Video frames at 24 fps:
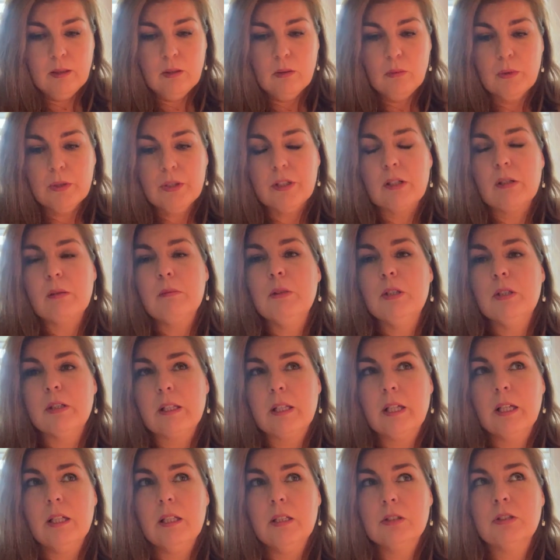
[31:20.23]
with the
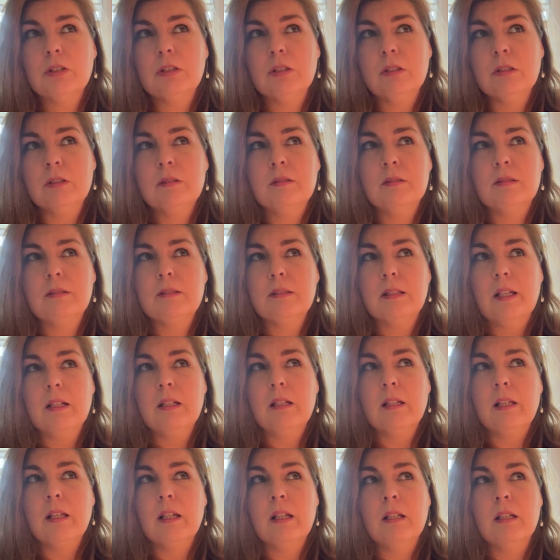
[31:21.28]
communications, and
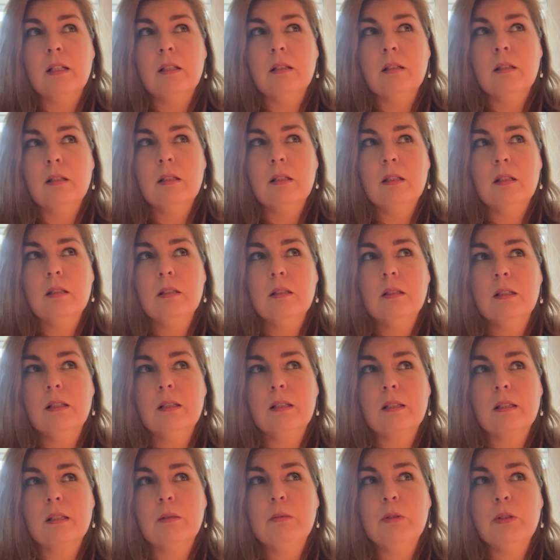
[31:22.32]
again,
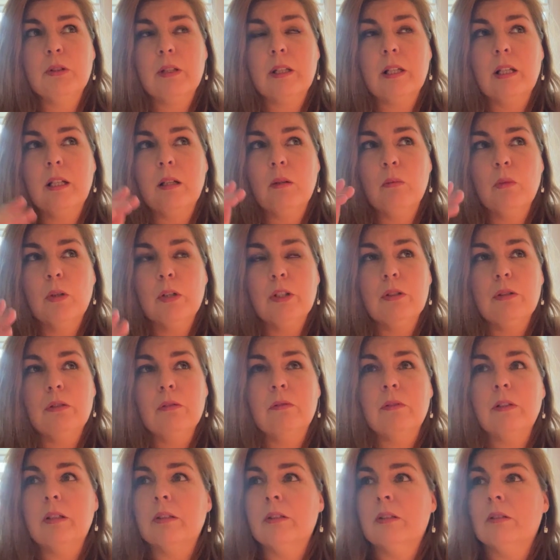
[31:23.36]
uh, communicating what you
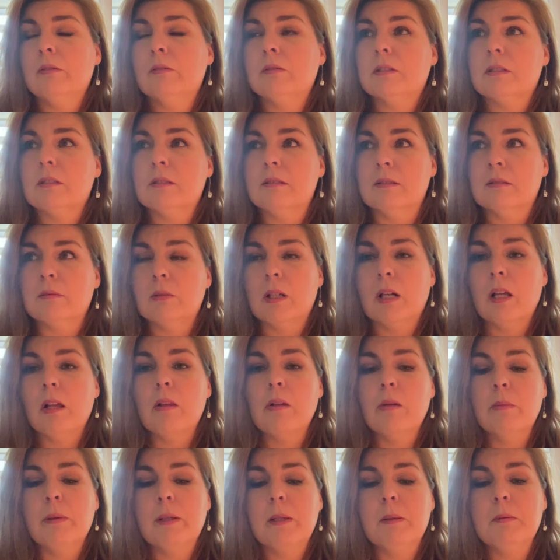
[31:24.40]
value versus what
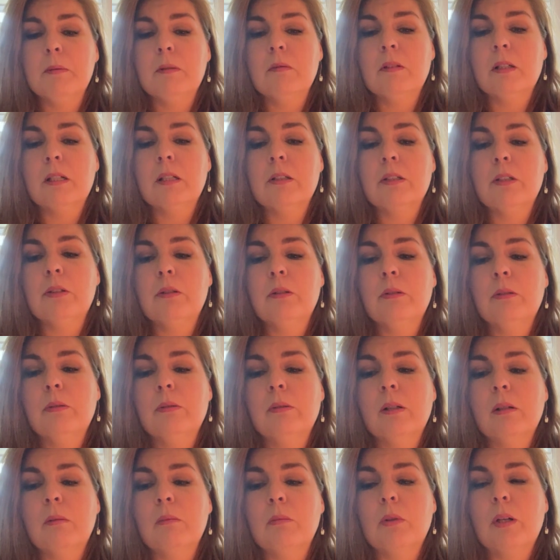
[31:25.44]
other people value.
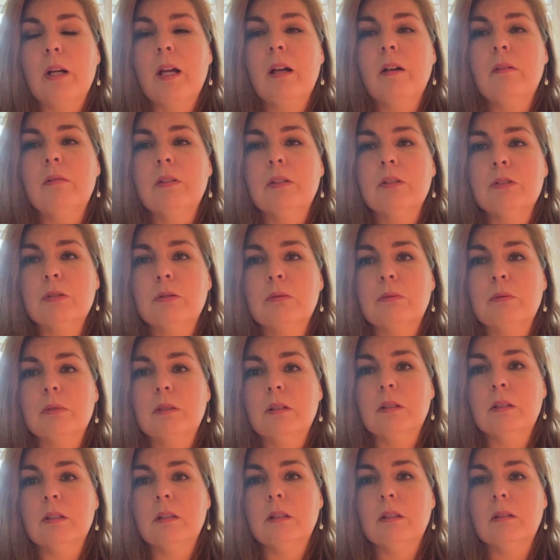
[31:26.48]
Um, we're having to
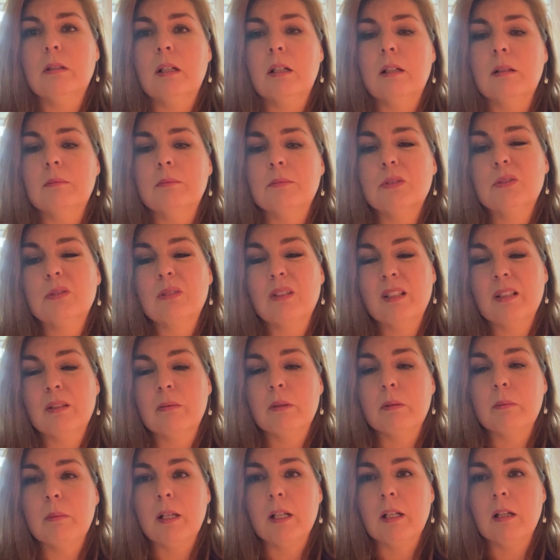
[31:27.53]
really um, try to
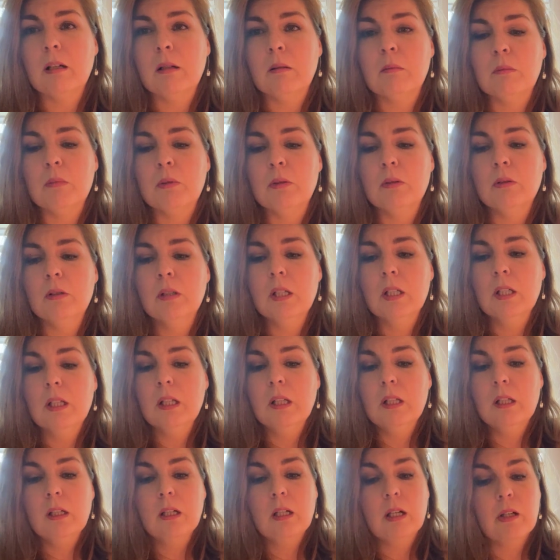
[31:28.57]
remain humble.
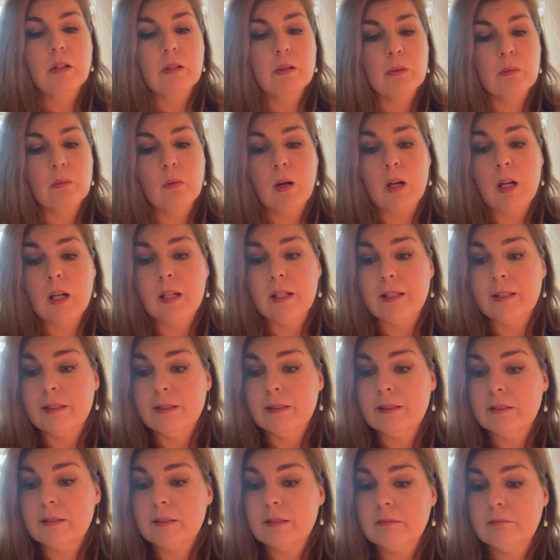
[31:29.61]

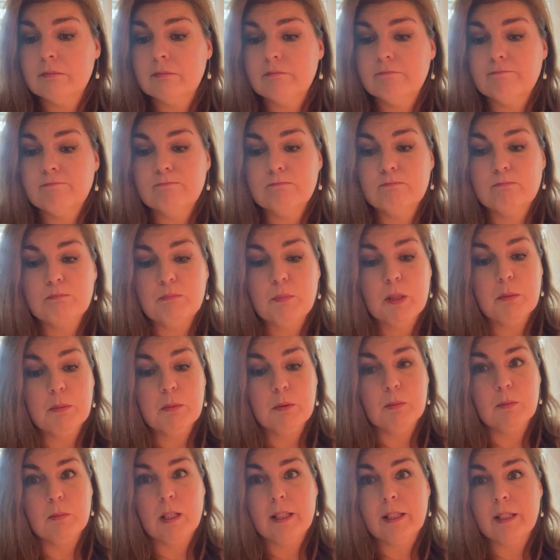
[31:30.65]
Otherwise,
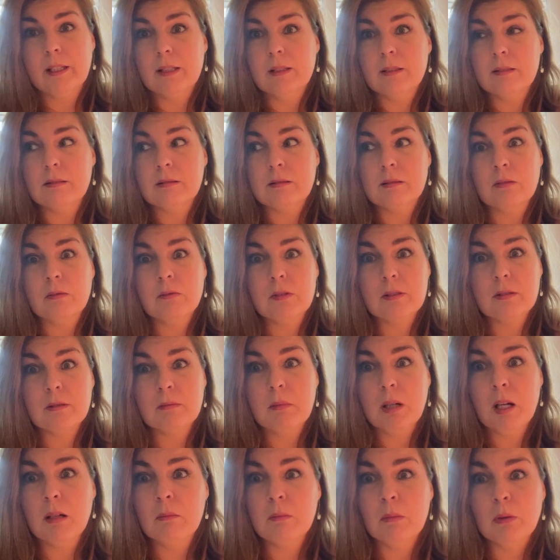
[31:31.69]
people might get served some
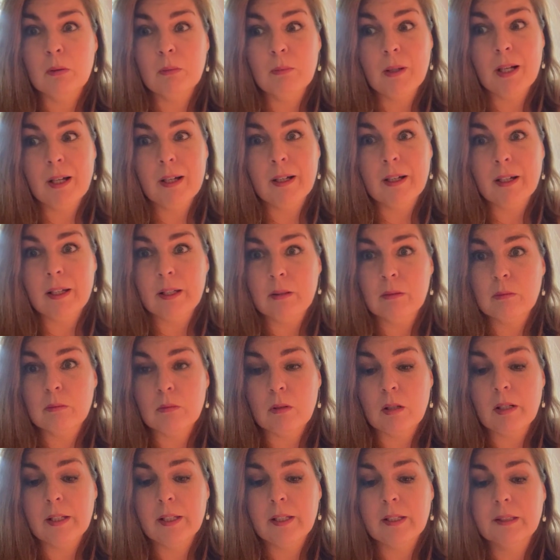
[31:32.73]
humble pie,
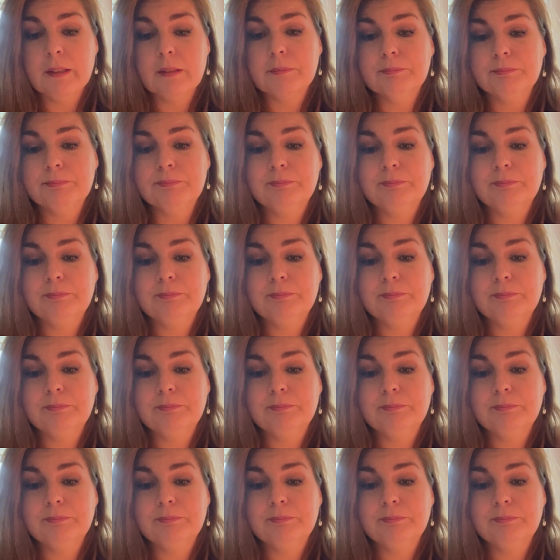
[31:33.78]
right?